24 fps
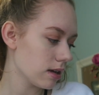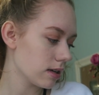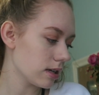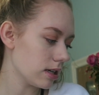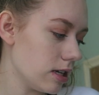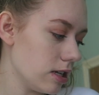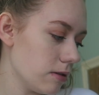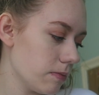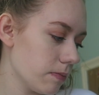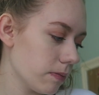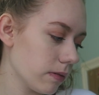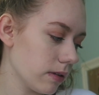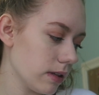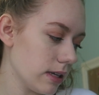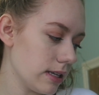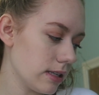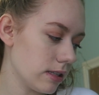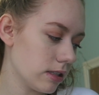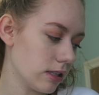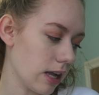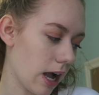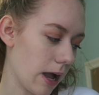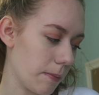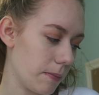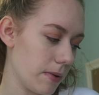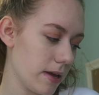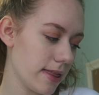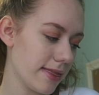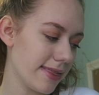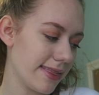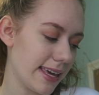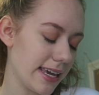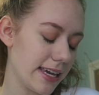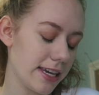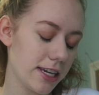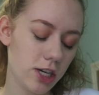Can you please stop
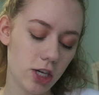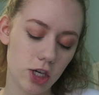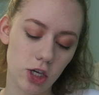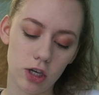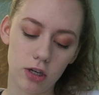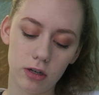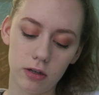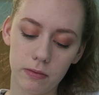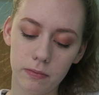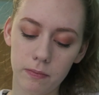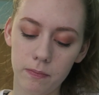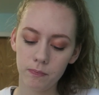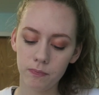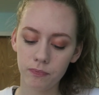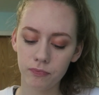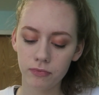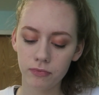it? Thank you.